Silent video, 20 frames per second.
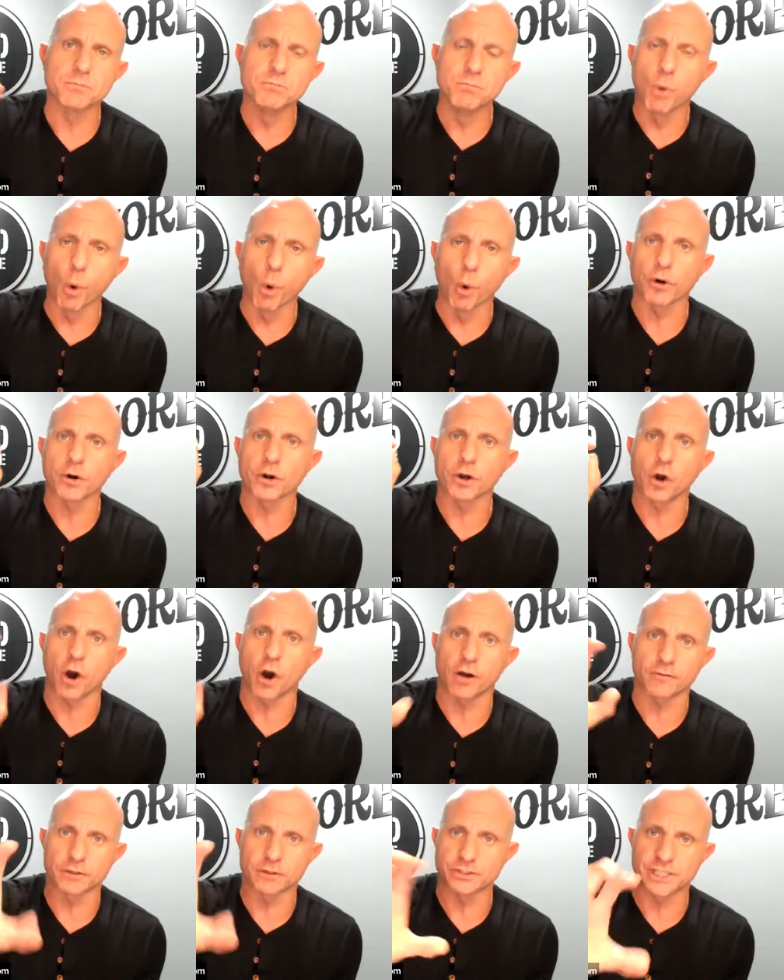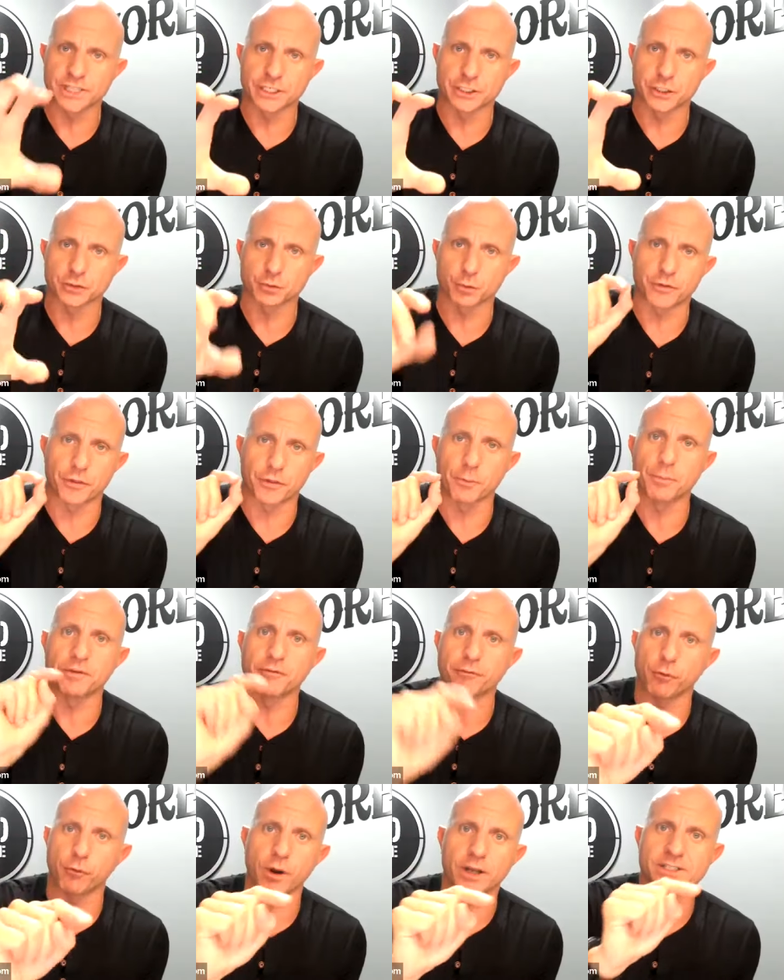more conversations with them
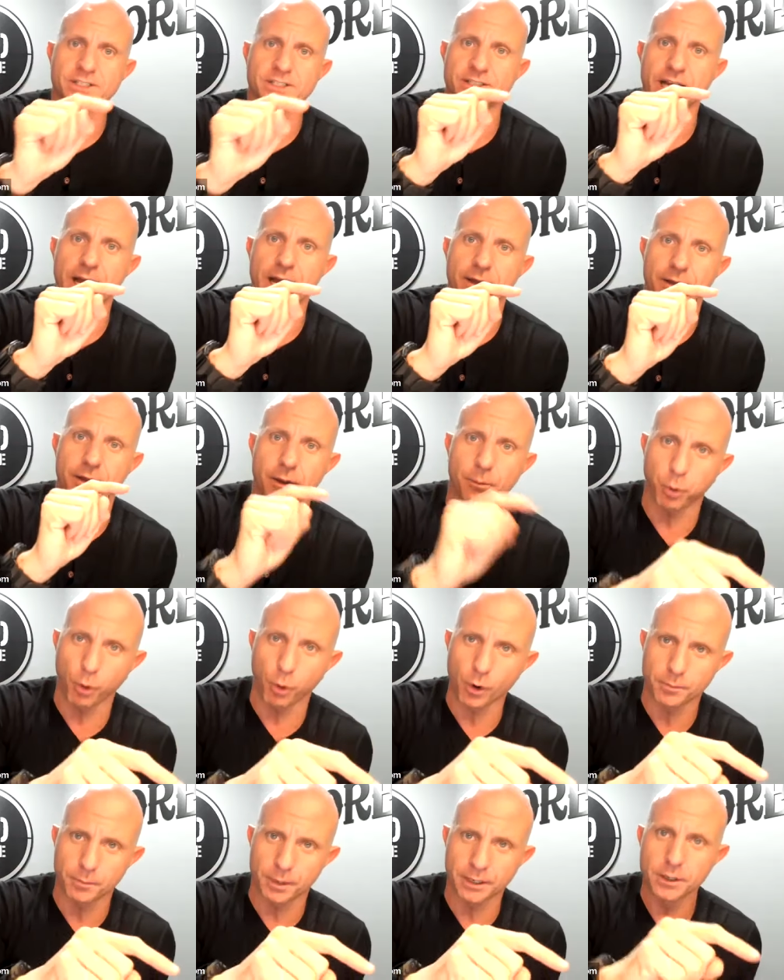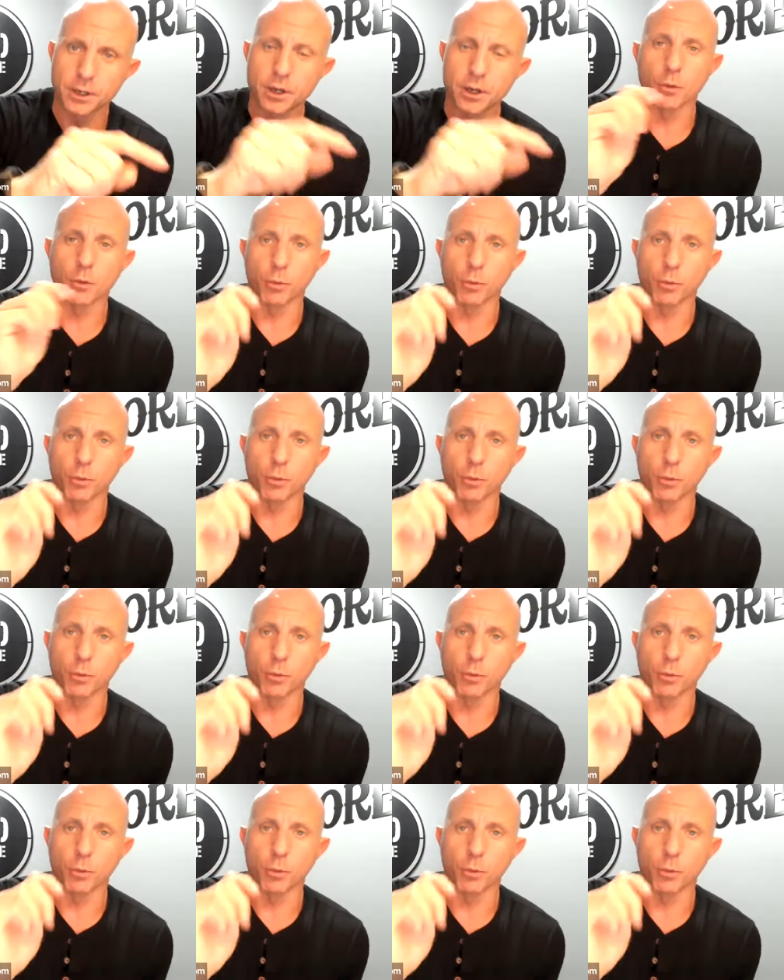before I set an appointment.